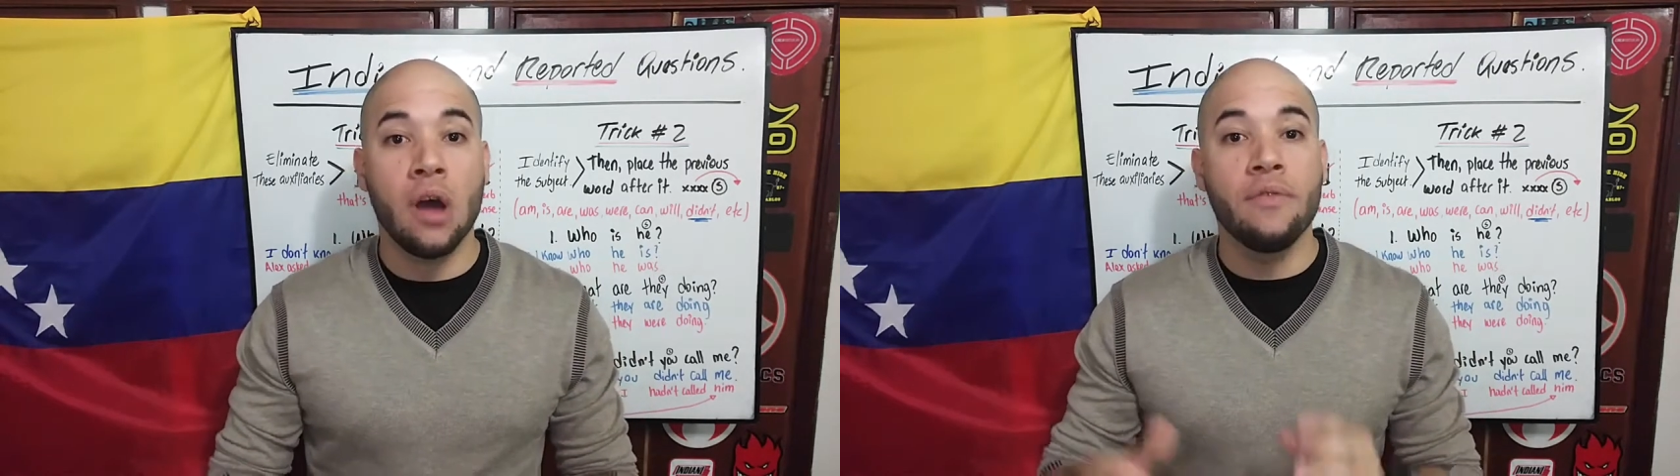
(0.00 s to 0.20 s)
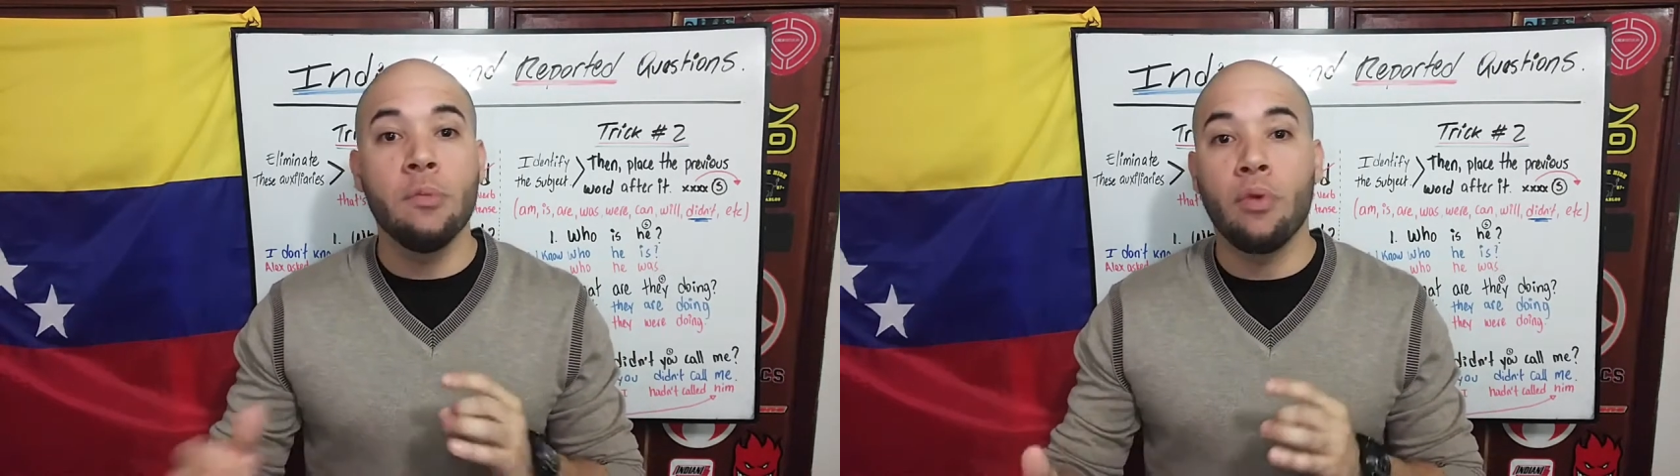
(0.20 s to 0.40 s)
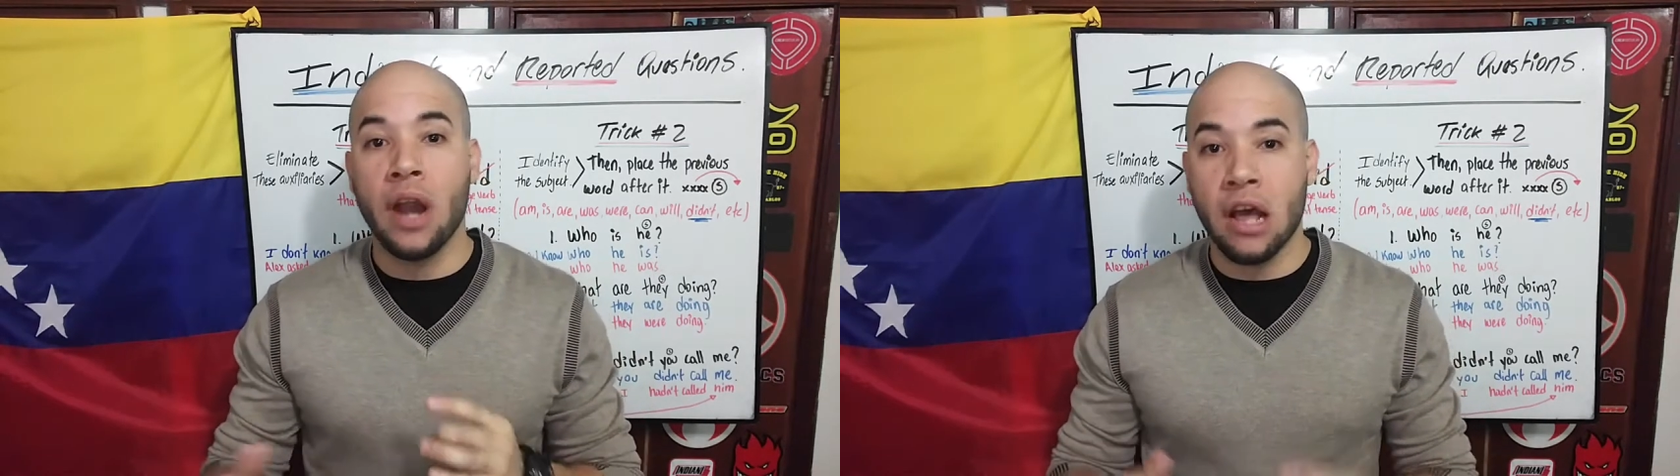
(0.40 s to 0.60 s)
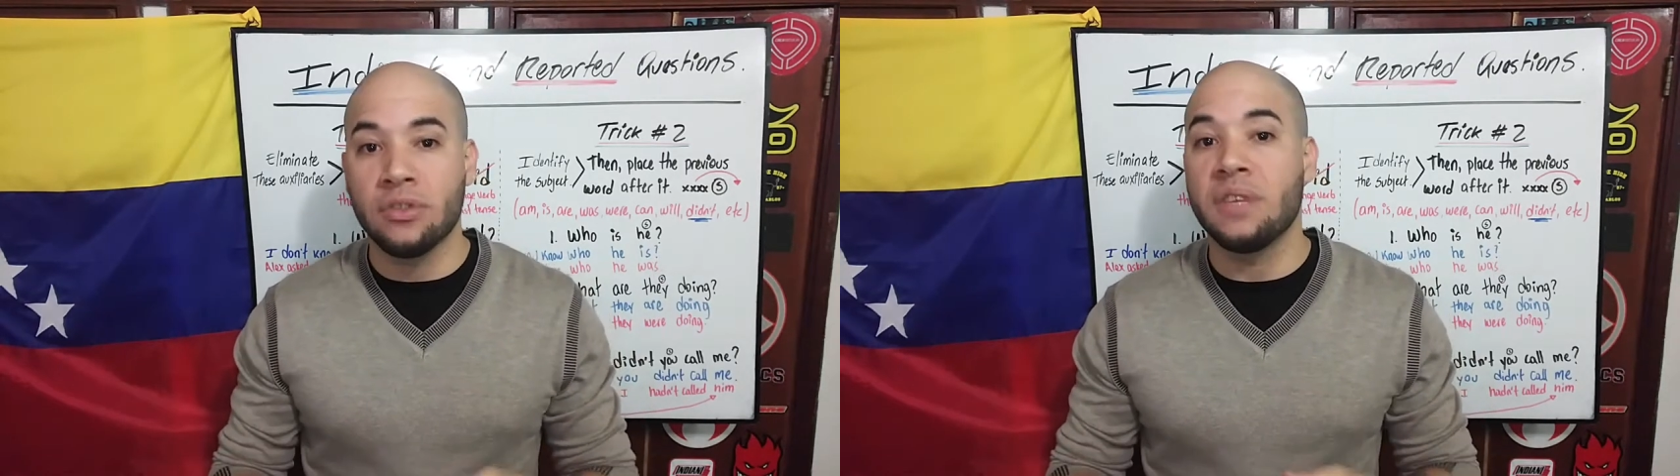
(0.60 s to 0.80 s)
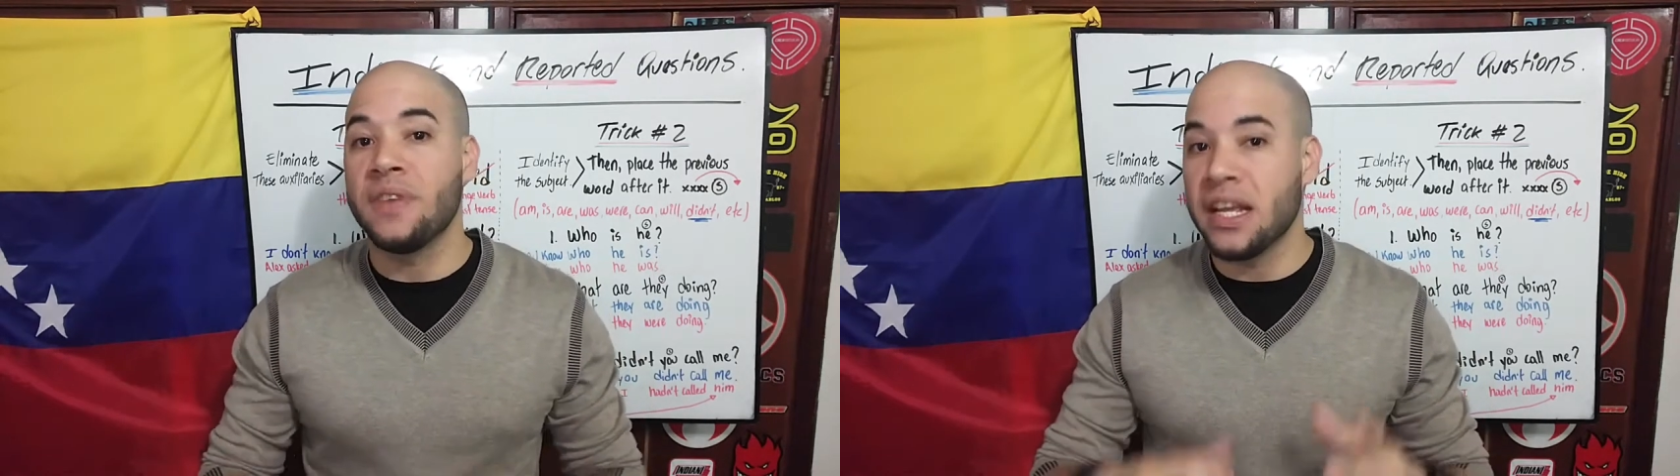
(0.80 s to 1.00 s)
a few
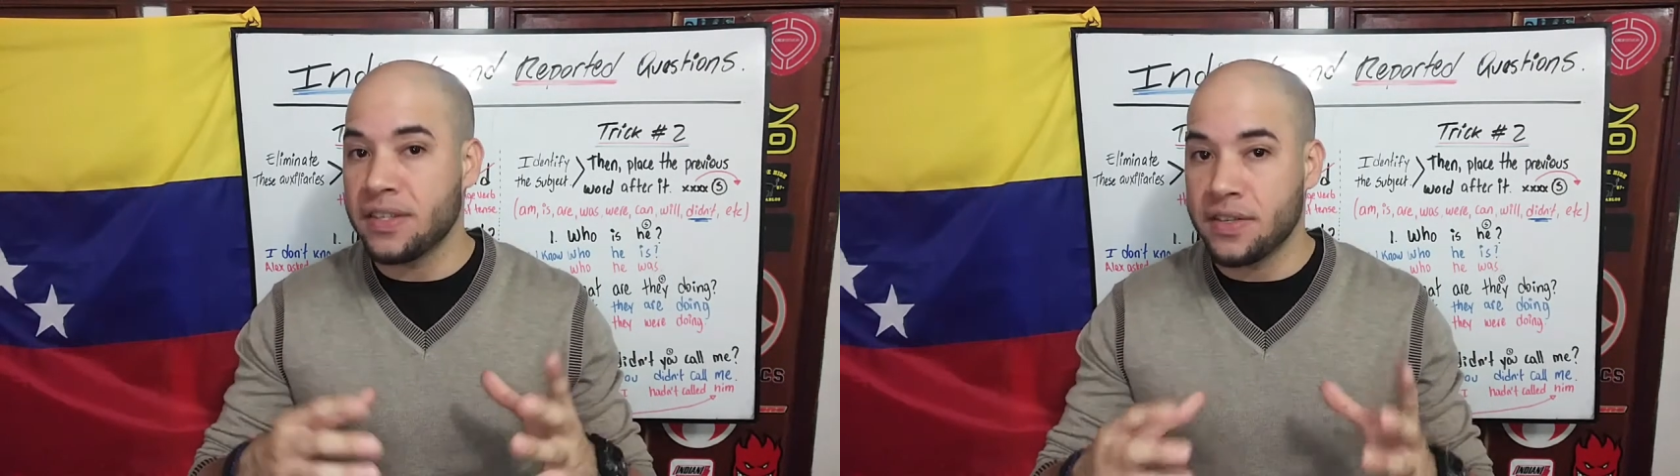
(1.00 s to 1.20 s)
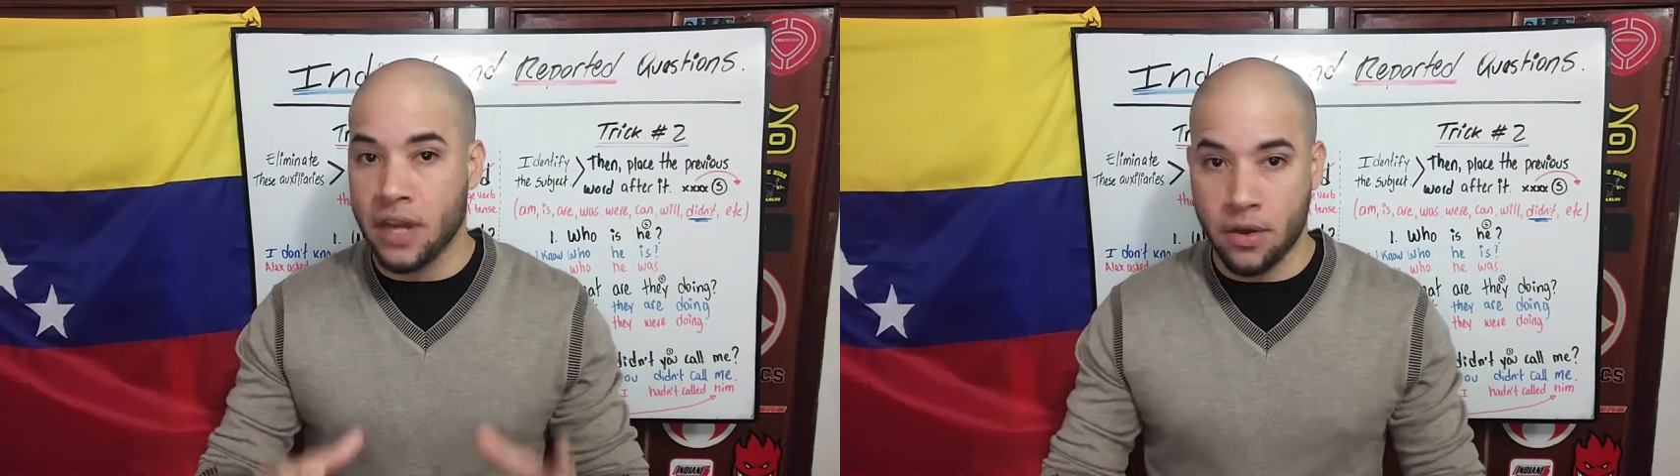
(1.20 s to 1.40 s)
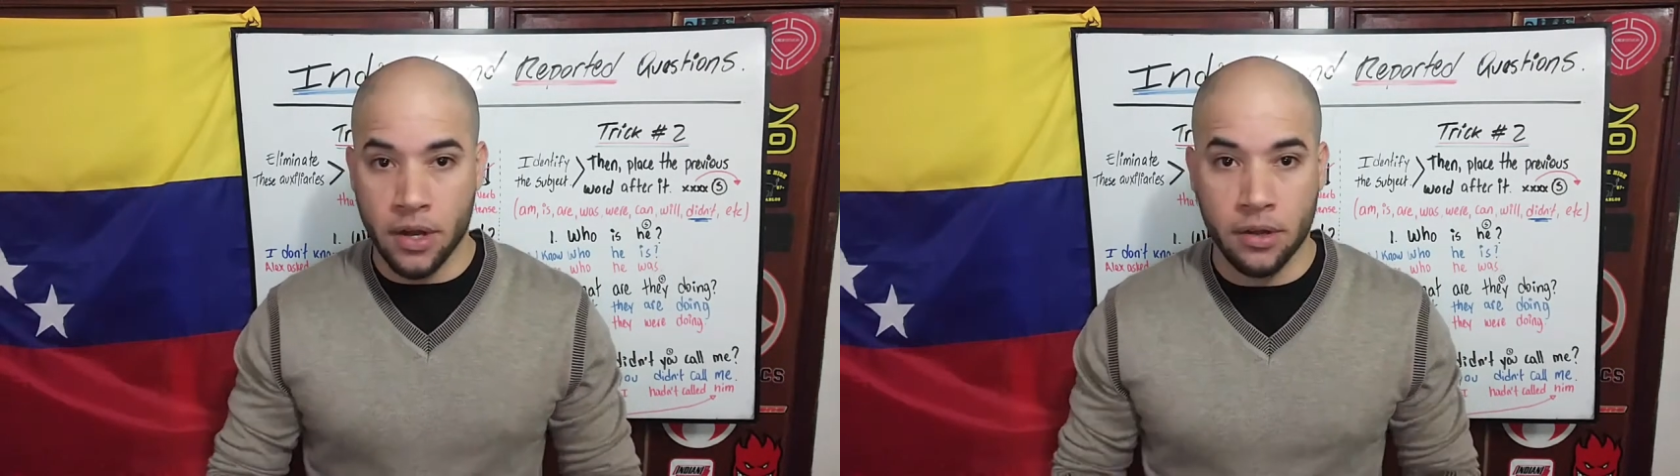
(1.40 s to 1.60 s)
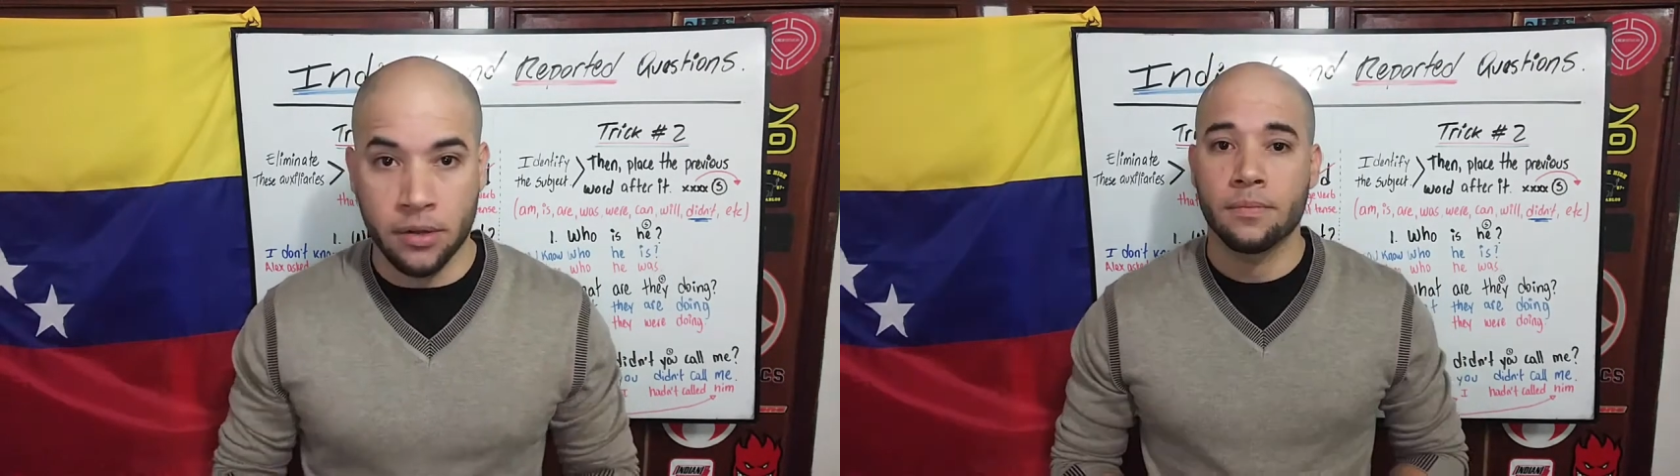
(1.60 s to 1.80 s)
pronouns if necessary.